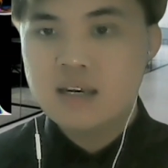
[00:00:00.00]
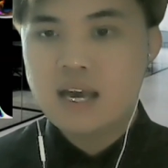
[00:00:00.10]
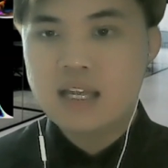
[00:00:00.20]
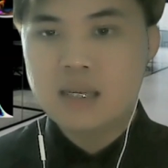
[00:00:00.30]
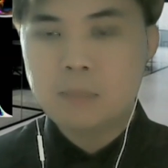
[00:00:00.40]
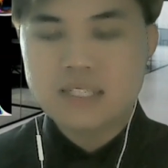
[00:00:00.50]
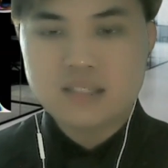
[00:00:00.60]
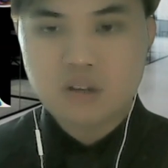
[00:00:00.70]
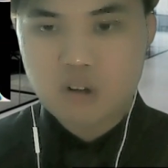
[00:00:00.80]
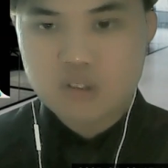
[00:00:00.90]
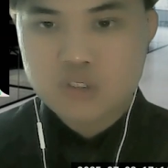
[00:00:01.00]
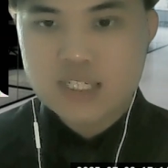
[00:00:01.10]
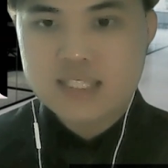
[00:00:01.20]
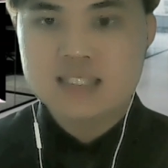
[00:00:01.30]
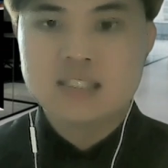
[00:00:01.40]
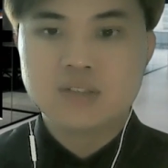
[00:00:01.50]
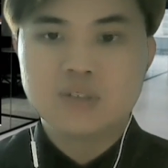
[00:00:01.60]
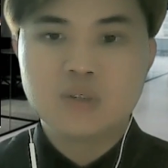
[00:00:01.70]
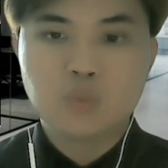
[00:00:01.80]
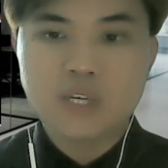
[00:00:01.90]
and the pixel contrast, and
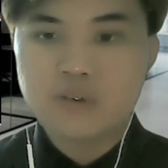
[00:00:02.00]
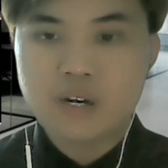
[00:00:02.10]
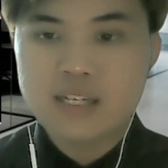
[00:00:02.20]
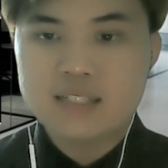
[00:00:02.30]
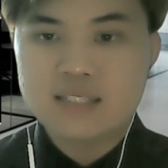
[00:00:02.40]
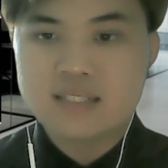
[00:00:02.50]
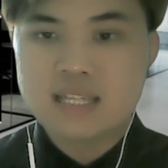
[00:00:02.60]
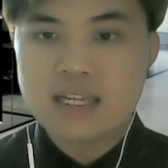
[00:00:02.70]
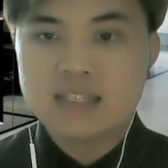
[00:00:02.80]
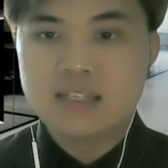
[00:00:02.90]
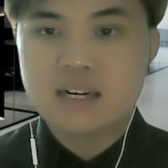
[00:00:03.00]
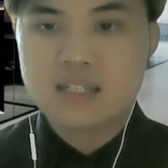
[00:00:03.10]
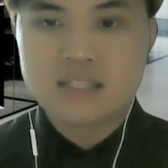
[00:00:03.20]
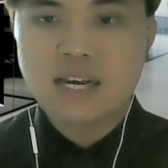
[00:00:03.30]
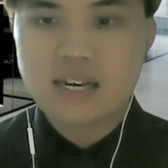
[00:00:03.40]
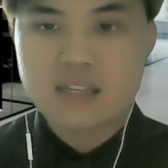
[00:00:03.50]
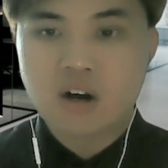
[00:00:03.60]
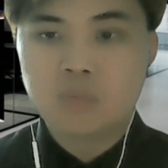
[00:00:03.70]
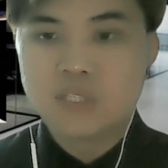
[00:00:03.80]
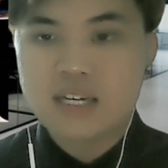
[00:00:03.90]
also the weak gradients that detect the
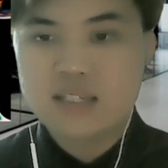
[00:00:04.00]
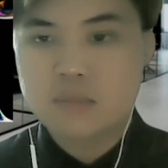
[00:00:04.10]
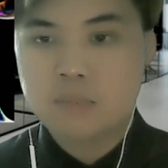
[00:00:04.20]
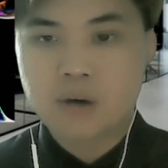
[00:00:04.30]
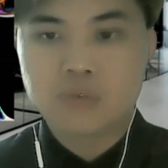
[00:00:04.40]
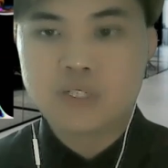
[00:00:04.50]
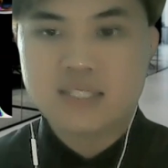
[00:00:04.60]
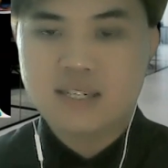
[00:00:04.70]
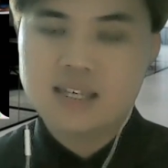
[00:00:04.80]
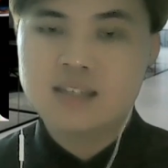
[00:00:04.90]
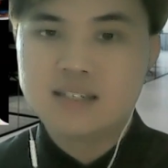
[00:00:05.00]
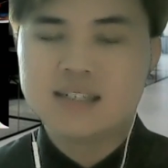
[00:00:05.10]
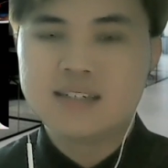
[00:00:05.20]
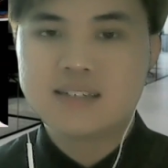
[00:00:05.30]
object boundaries clearly.